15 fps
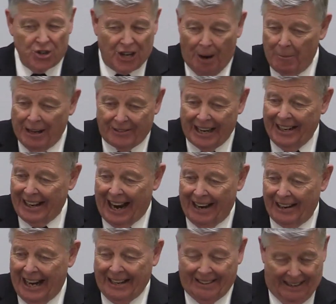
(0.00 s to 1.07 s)
Some it didn't,
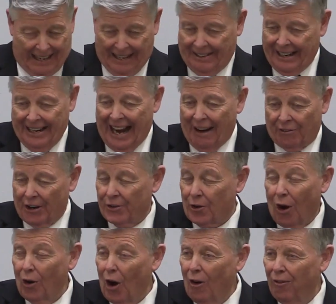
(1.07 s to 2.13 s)
he, he didn't have
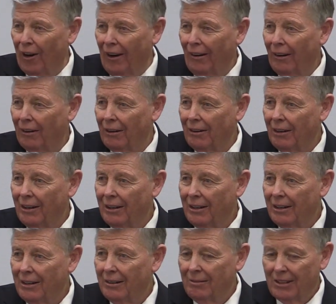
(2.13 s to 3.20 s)
control over.
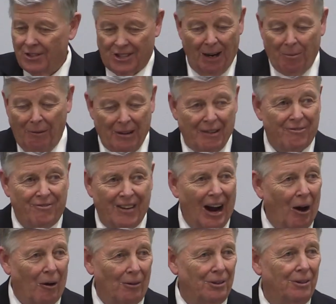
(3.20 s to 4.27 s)
Some of he
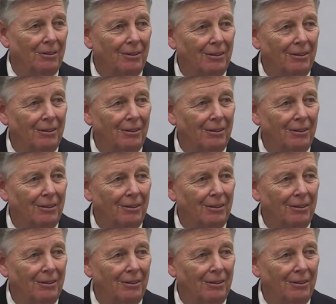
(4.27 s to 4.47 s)
felt.